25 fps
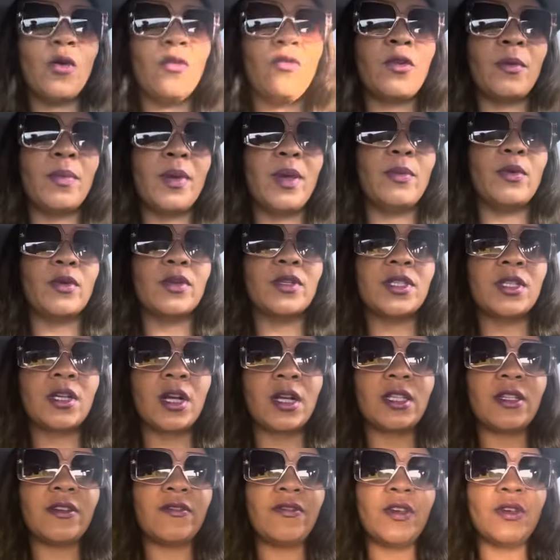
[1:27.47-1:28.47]
for people to
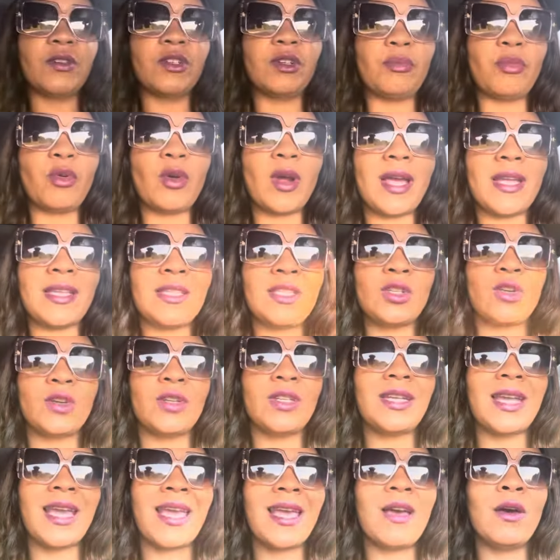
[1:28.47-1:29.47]
start to feel depressed or
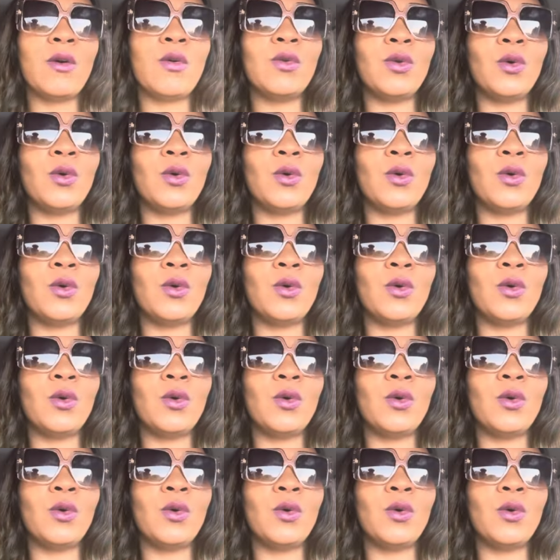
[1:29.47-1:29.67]
down